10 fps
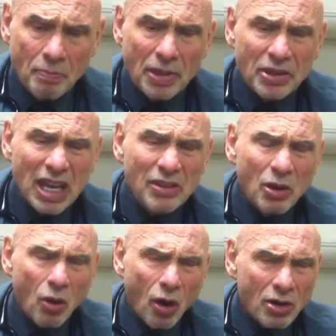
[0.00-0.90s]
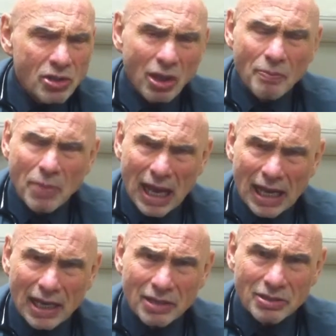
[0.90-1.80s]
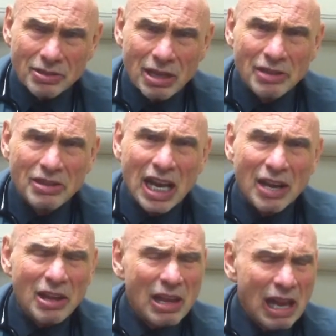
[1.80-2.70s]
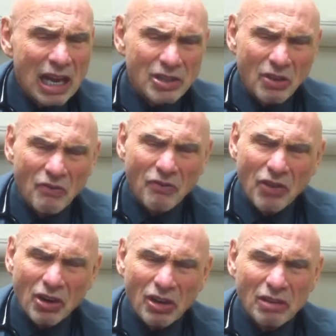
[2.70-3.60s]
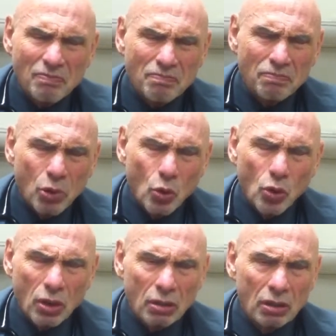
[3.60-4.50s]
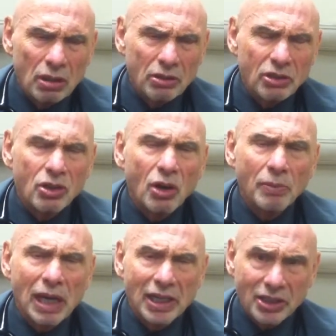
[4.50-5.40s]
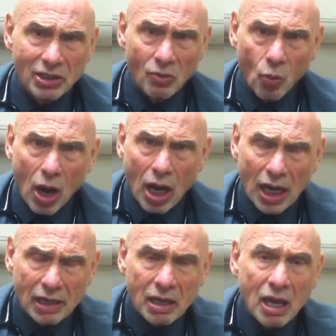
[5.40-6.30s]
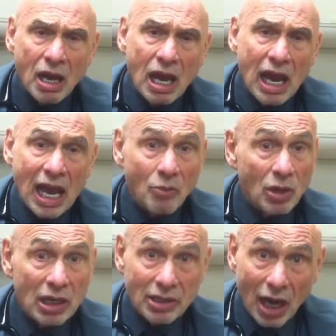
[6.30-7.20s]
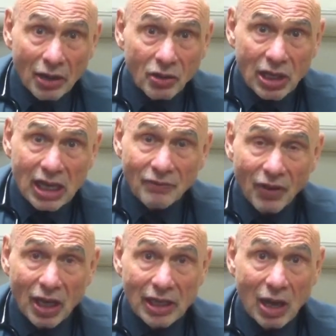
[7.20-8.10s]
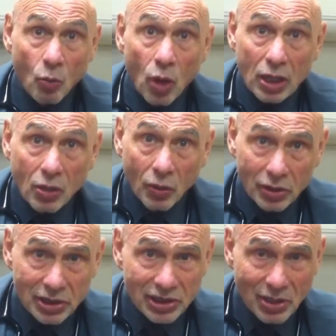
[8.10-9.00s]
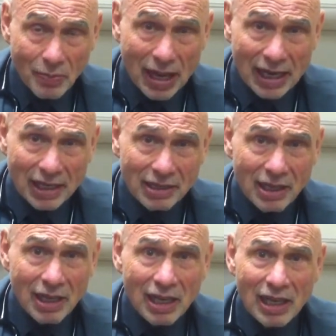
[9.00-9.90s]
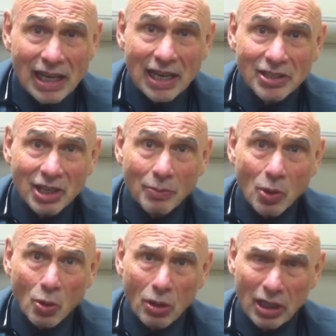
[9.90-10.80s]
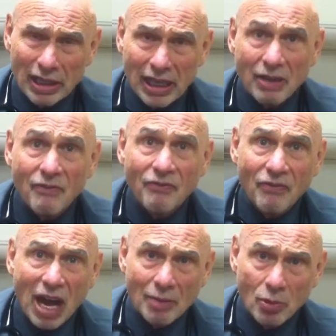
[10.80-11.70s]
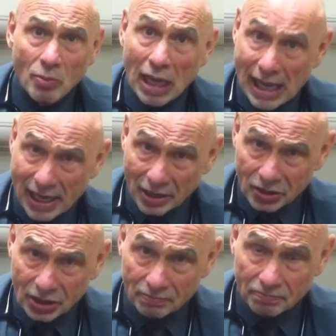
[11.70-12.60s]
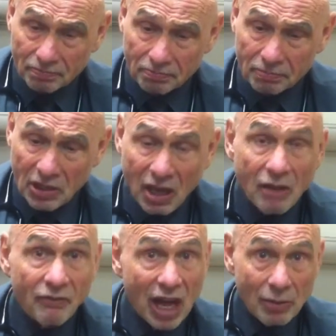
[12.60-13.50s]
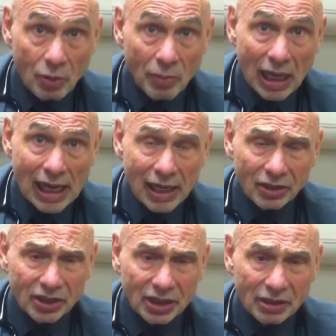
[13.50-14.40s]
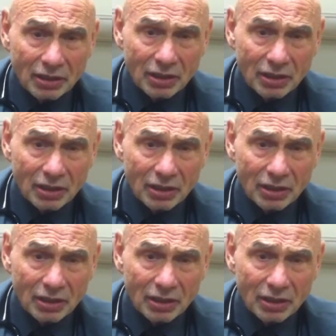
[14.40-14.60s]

But then there are some pains that has a very poor determination of why. And when the doctor can't find out what causes the pain, he ends up calling it fibromyalgia. Fibromyalgia,